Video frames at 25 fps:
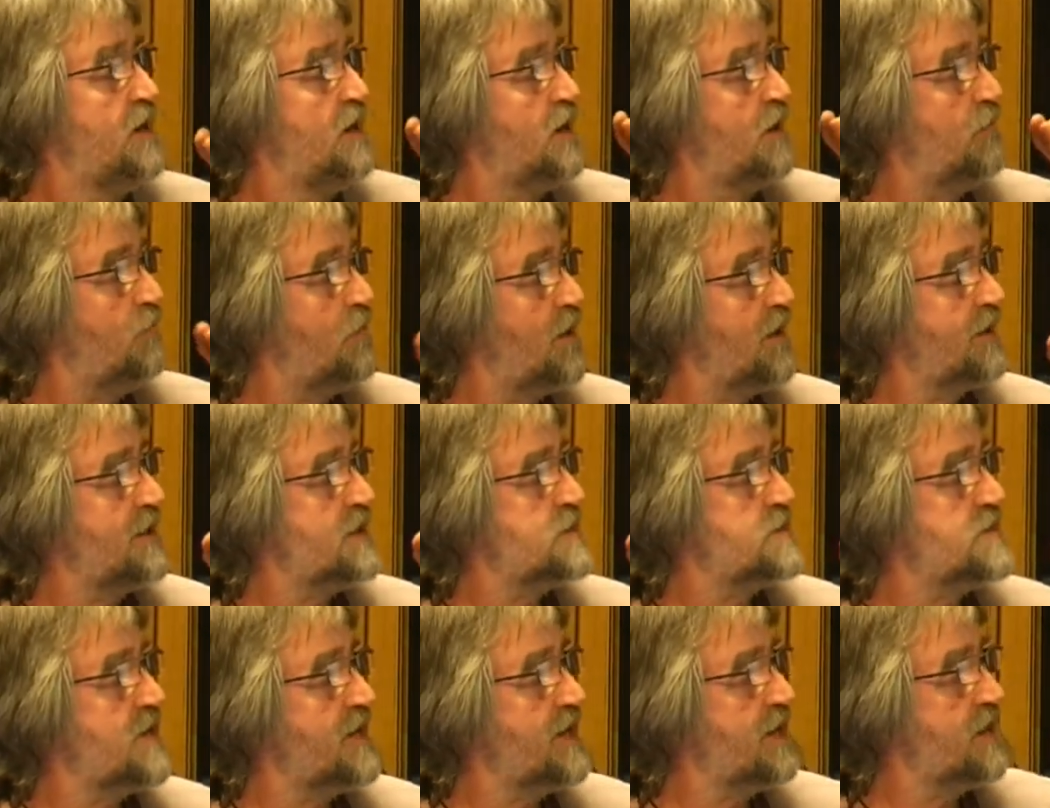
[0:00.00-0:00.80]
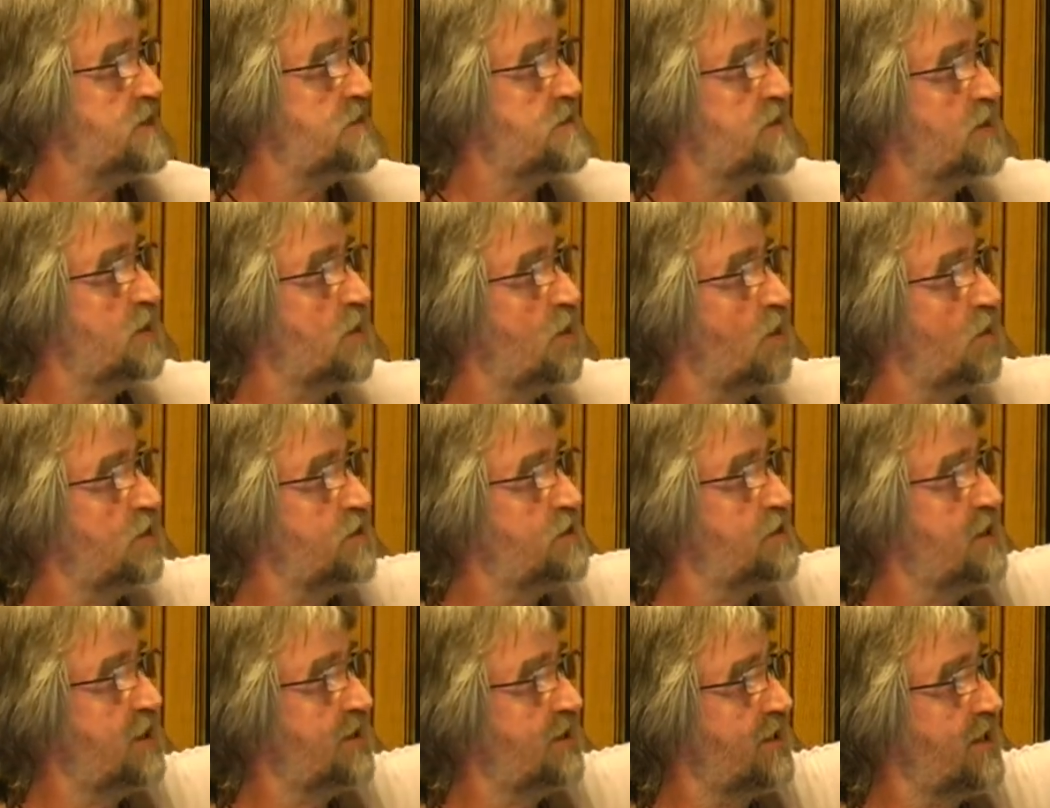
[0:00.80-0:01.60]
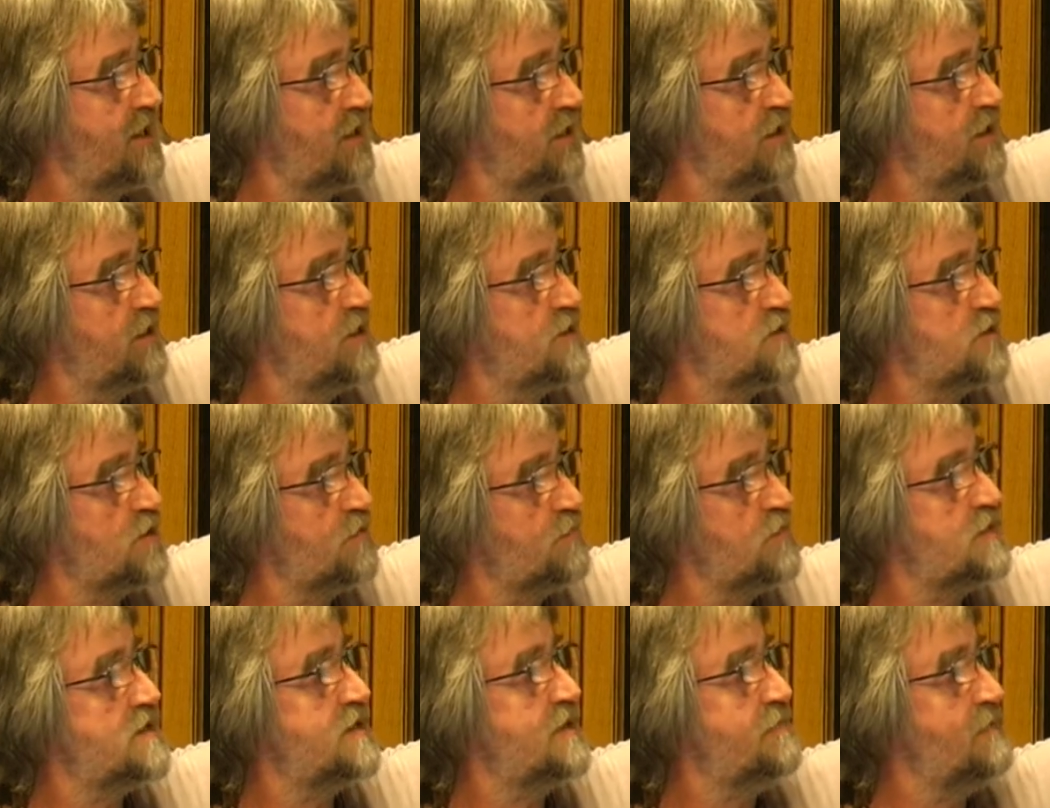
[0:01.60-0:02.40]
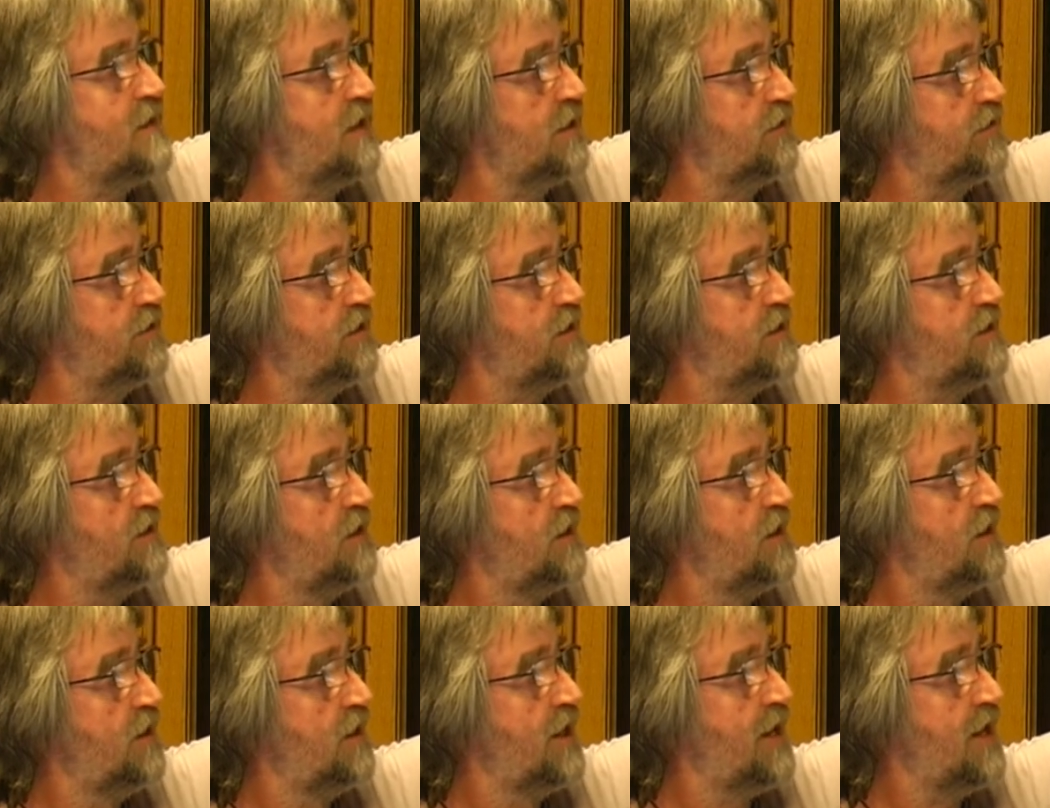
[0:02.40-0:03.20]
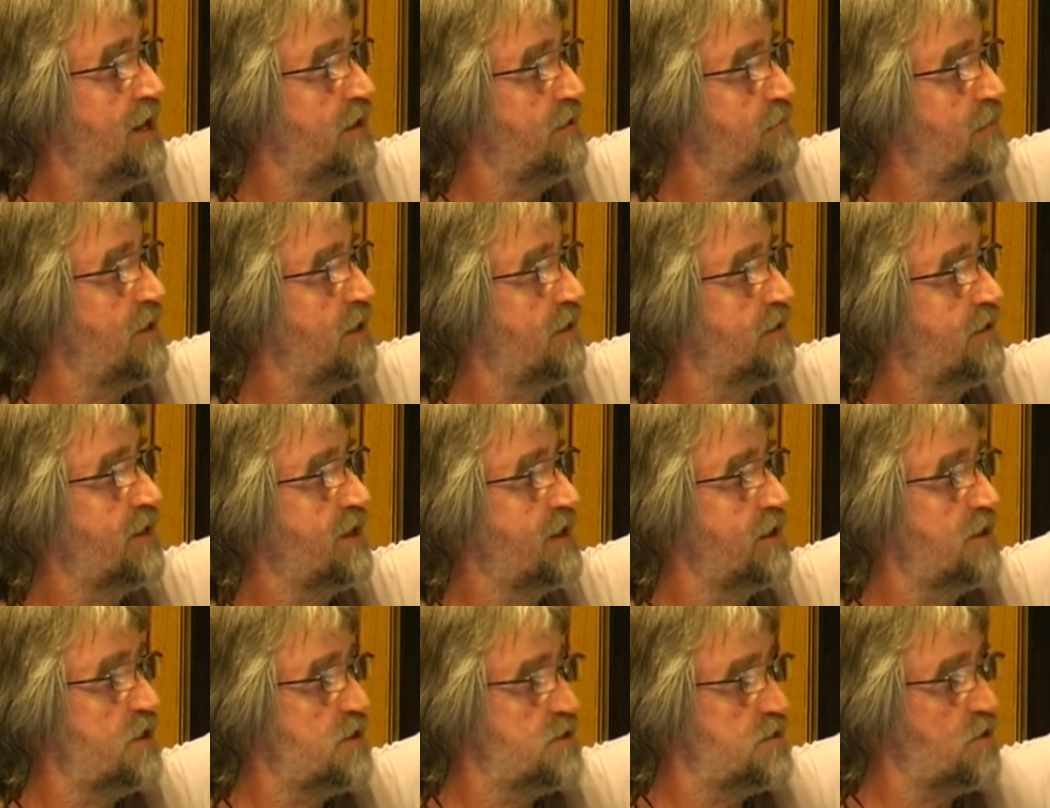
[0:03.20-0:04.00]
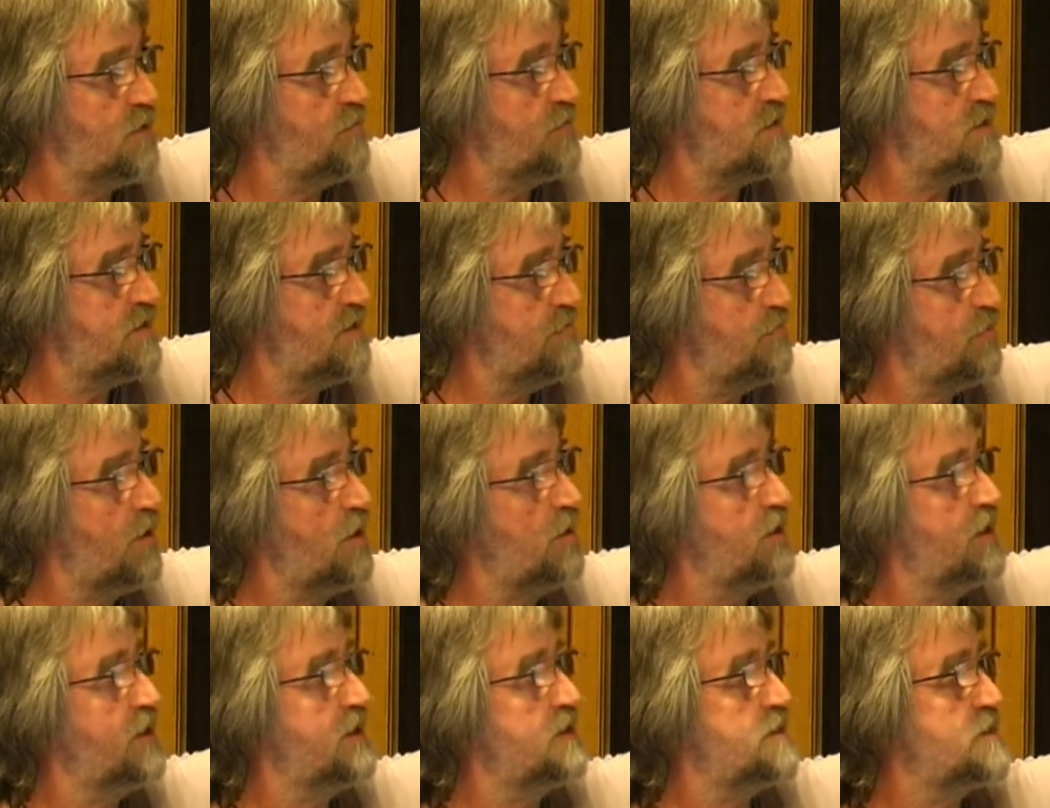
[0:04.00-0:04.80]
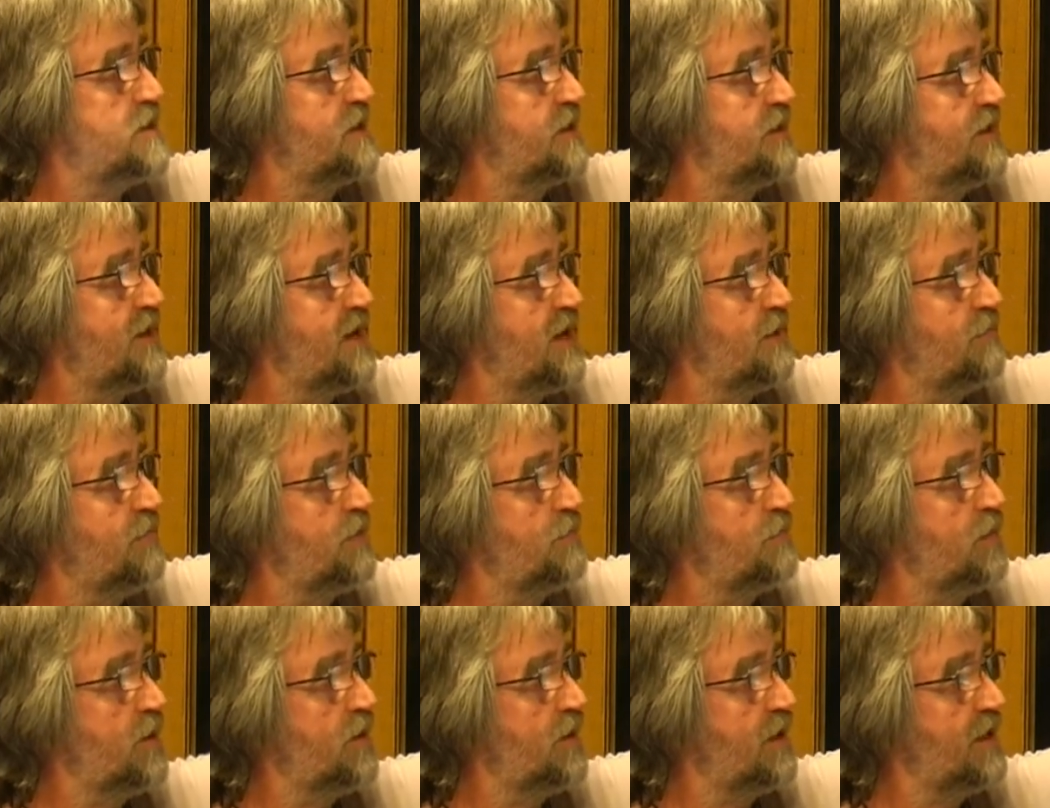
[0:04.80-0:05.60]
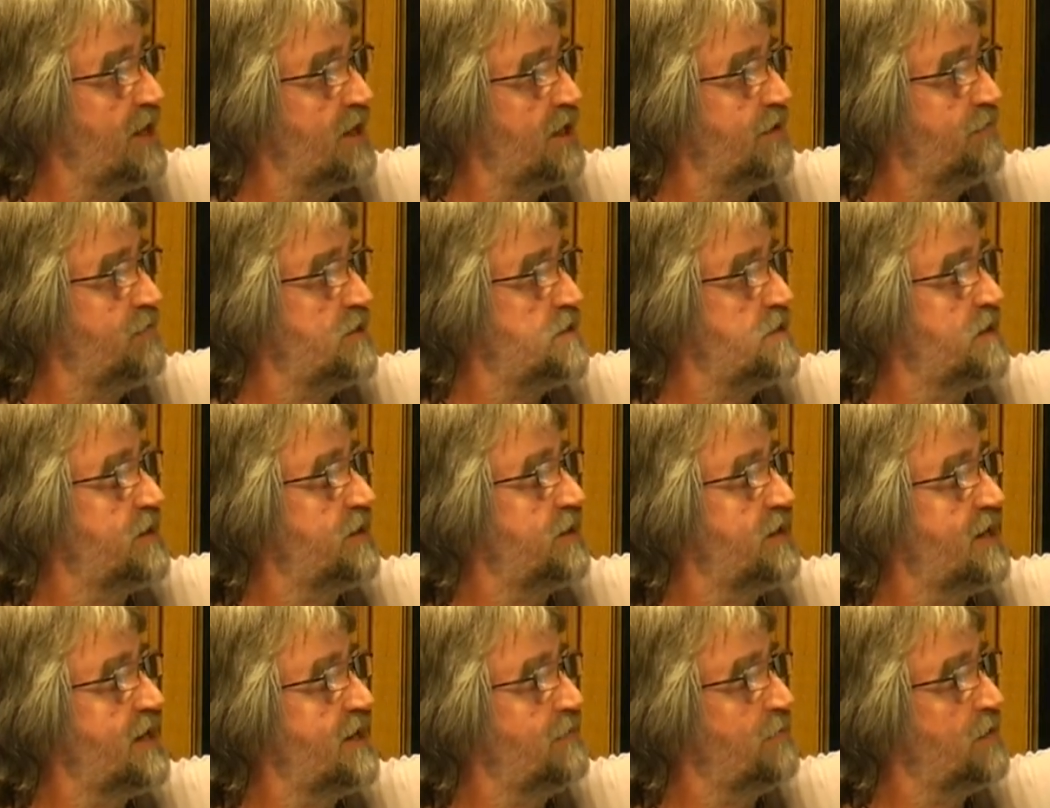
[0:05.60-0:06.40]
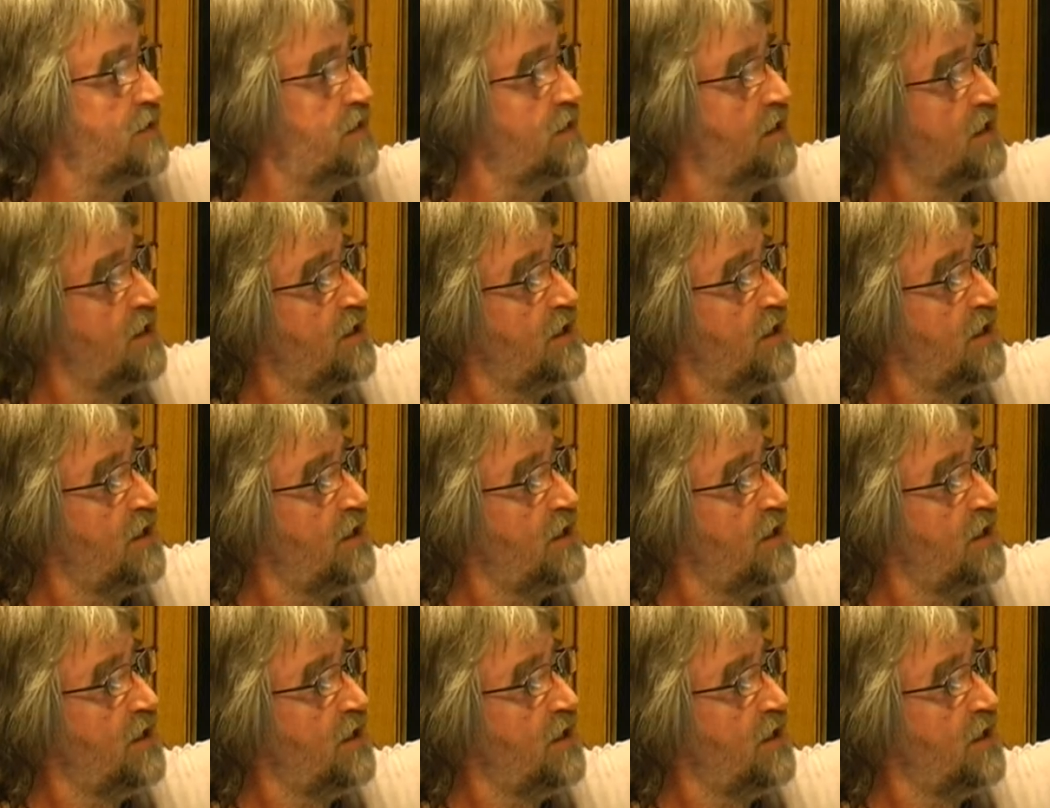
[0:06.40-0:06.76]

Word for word: And while they're saying it's in cold shutdown, it has obviously melted, had a meltdown, it's obviously broken its containment, broken out of its containment.